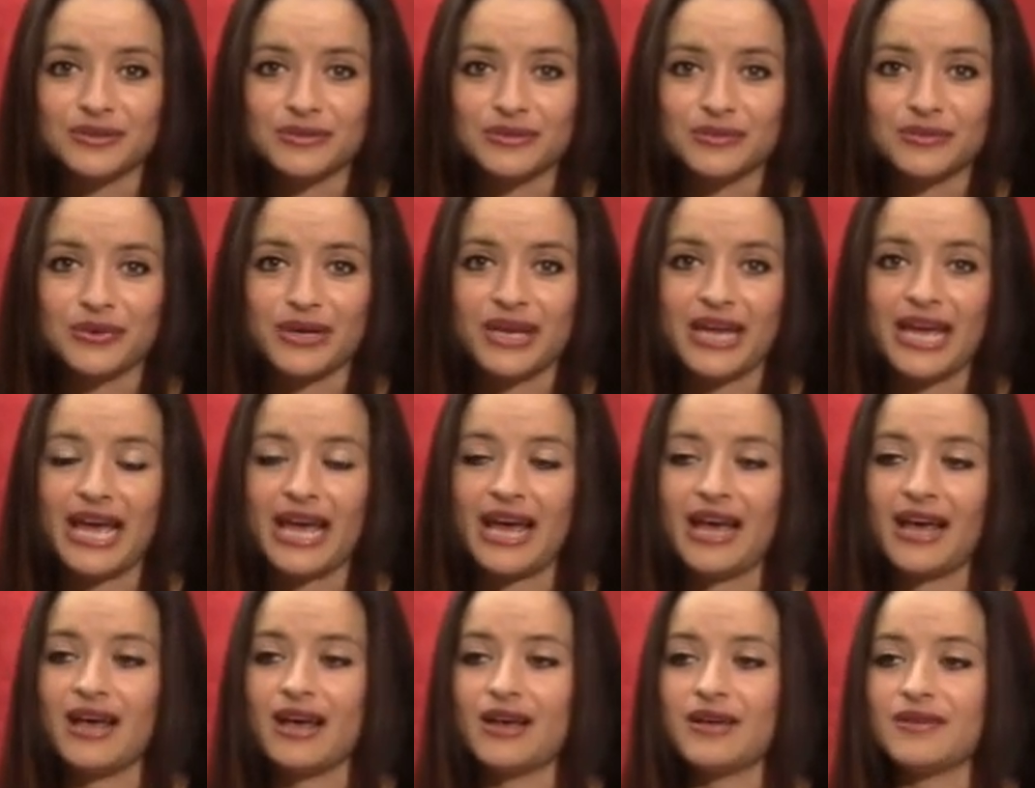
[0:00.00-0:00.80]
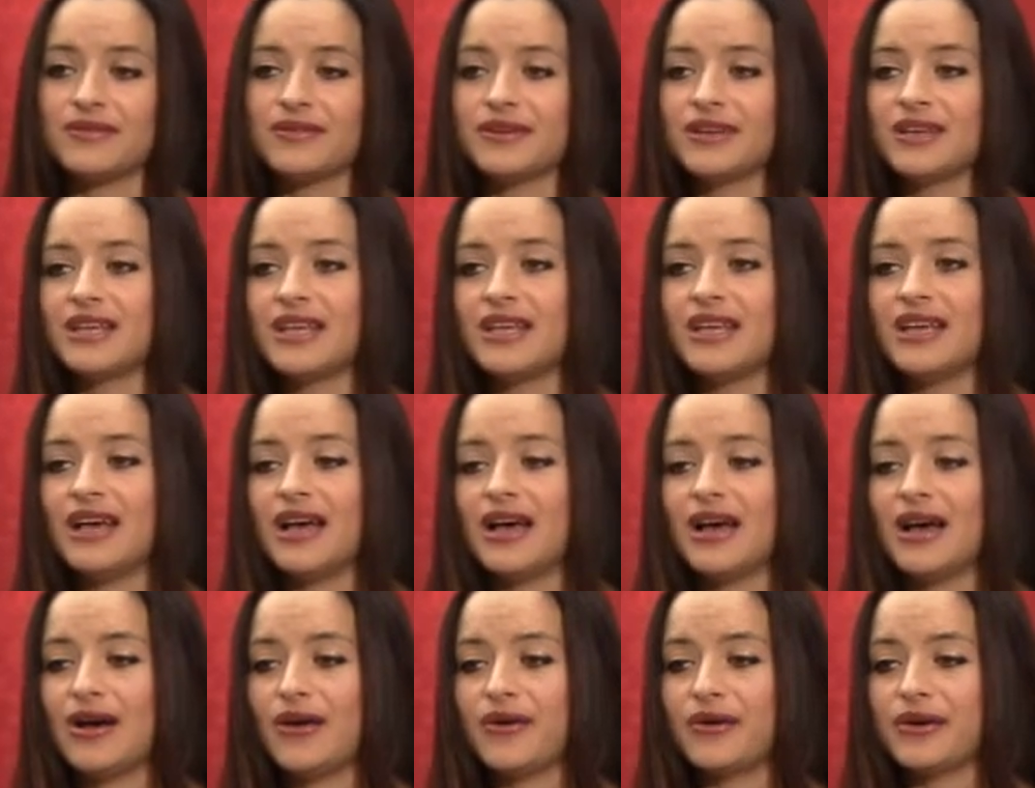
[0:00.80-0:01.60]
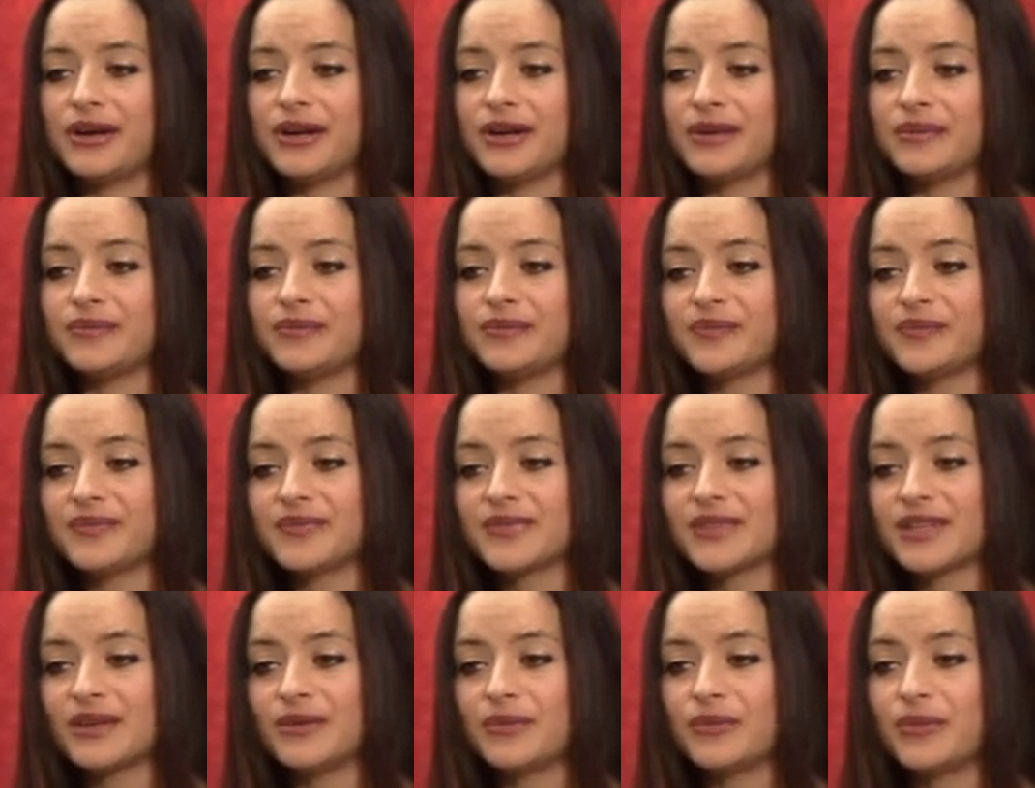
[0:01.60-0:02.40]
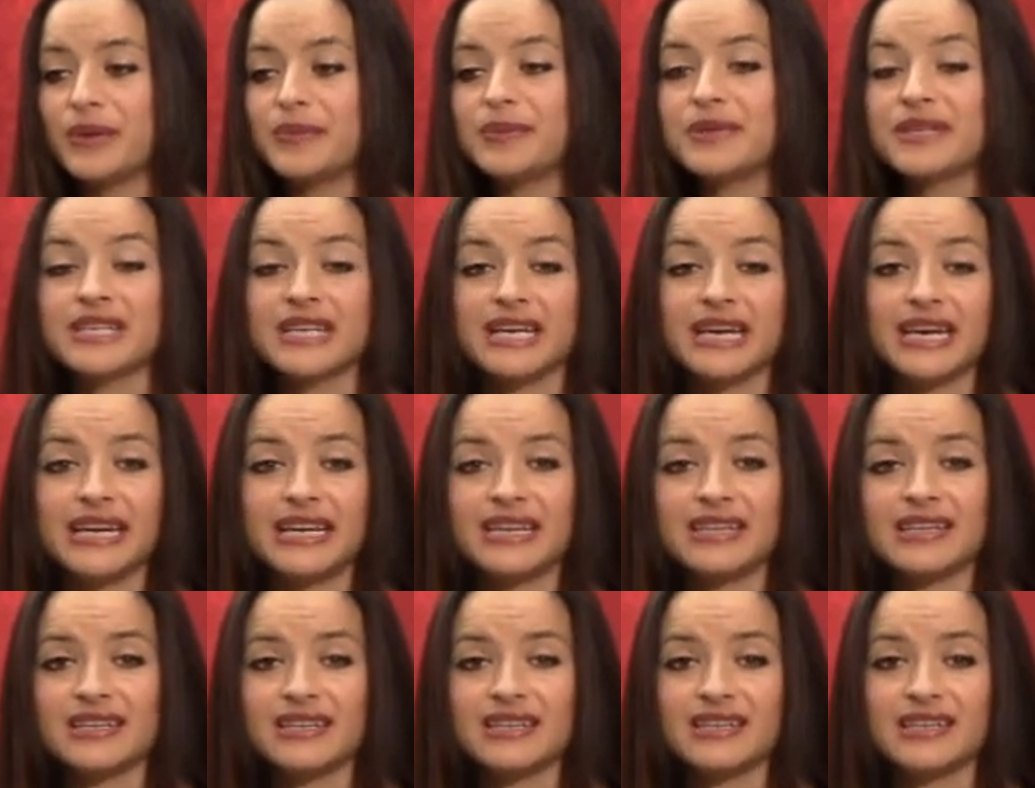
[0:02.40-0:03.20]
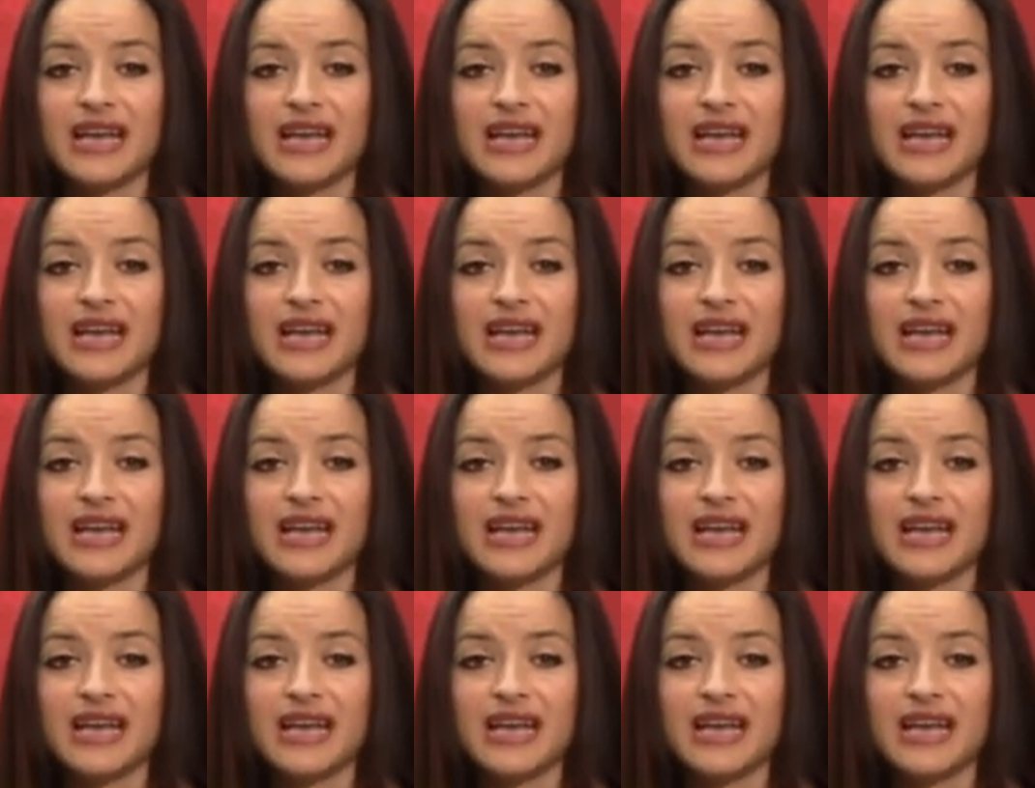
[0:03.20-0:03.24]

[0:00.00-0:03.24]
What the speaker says: We have our website,